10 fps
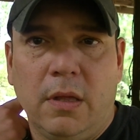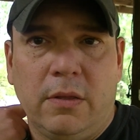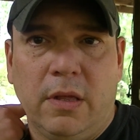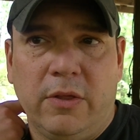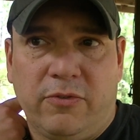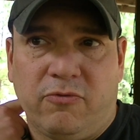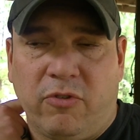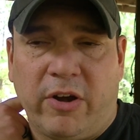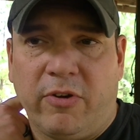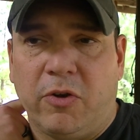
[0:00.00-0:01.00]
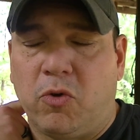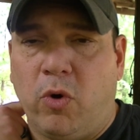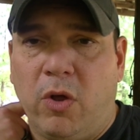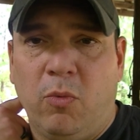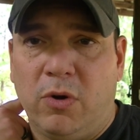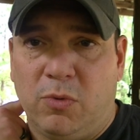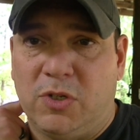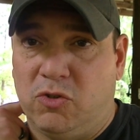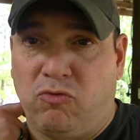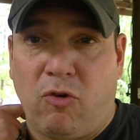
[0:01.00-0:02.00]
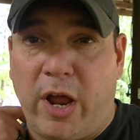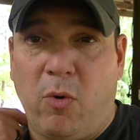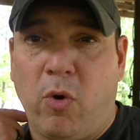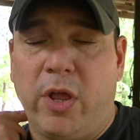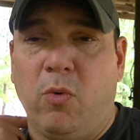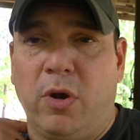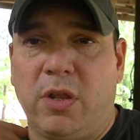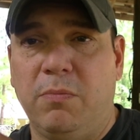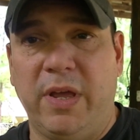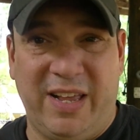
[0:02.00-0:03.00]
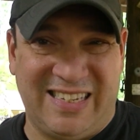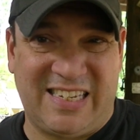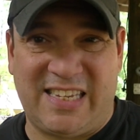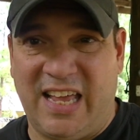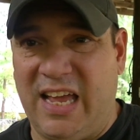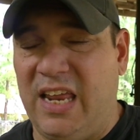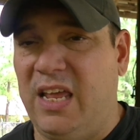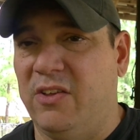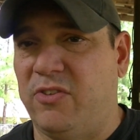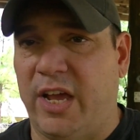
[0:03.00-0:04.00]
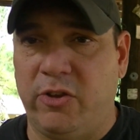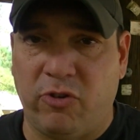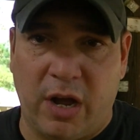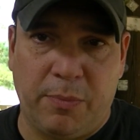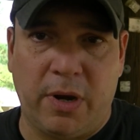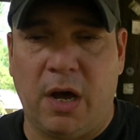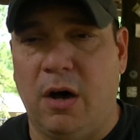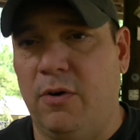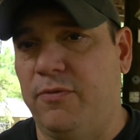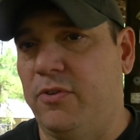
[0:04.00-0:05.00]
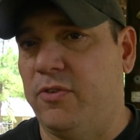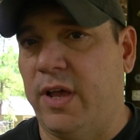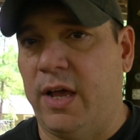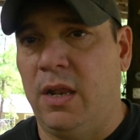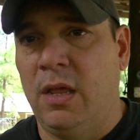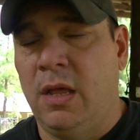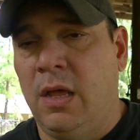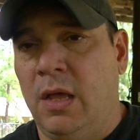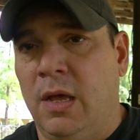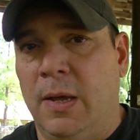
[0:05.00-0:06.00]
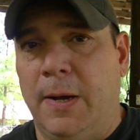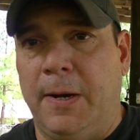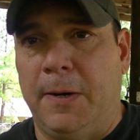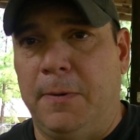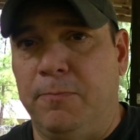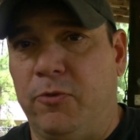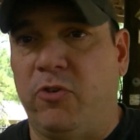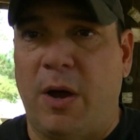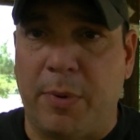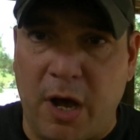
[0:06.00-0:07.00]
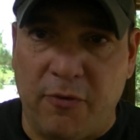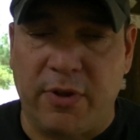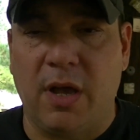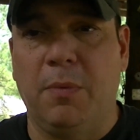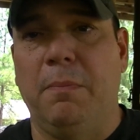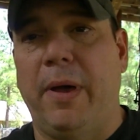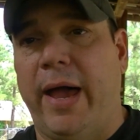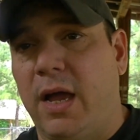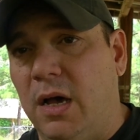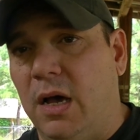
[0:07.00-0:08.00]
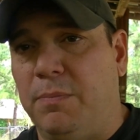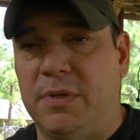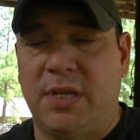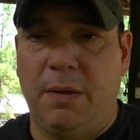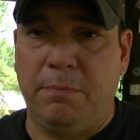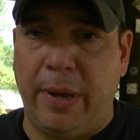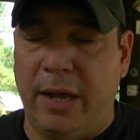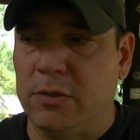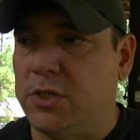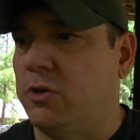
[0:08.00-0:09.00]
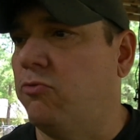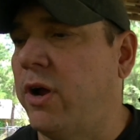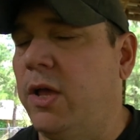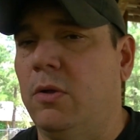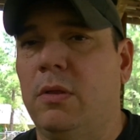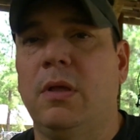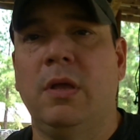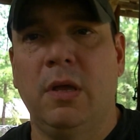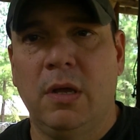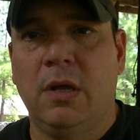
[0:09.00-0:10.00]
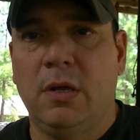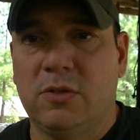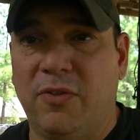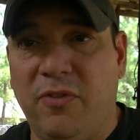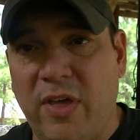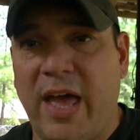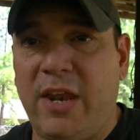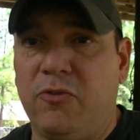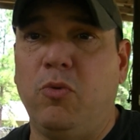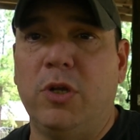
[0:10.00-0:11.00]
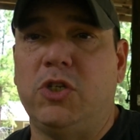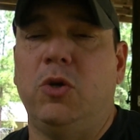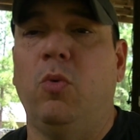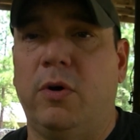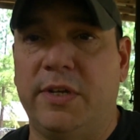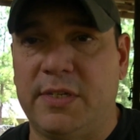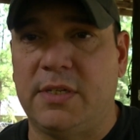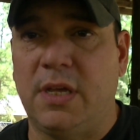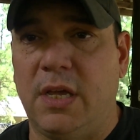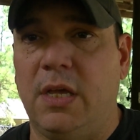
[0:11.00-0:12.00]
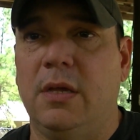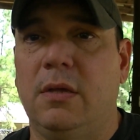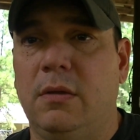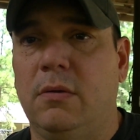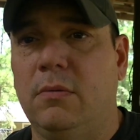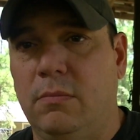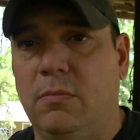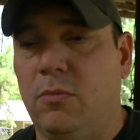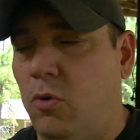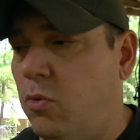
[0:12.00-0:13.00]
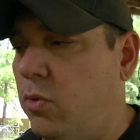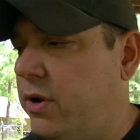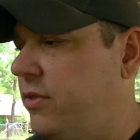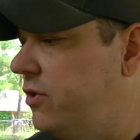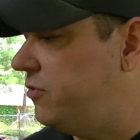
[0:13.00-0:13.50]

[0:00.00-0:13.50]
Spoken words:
It's right around 21, which is right where you want it to be. It's steady. It's not dropping off. It's not dropping off and coming back up. It's not bouncing around. So that is what you want to see on one of these